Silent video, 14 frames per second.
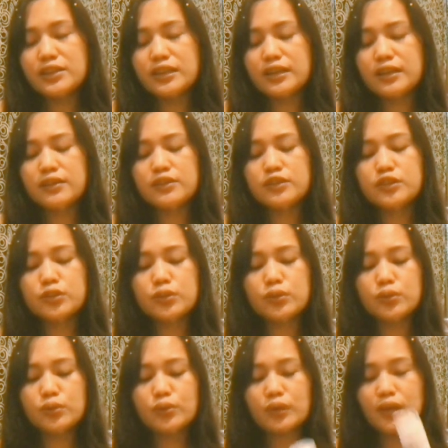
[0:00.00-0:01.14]
So I
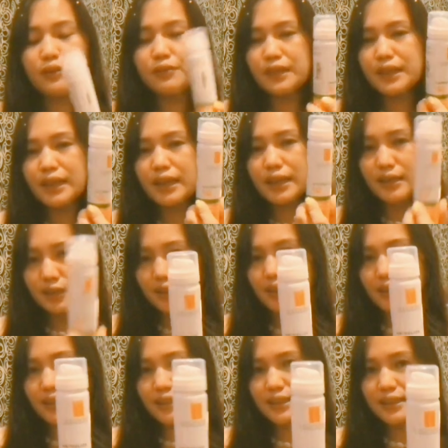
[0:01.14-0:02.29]
feel like this is a
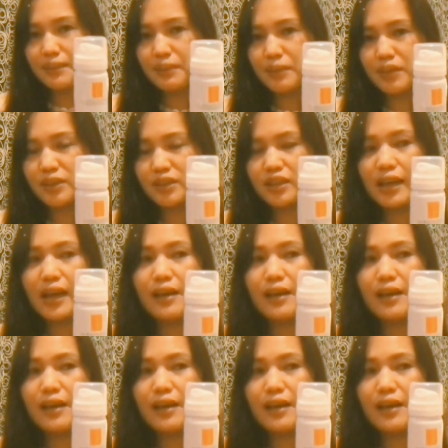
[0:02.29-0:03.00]
must-have.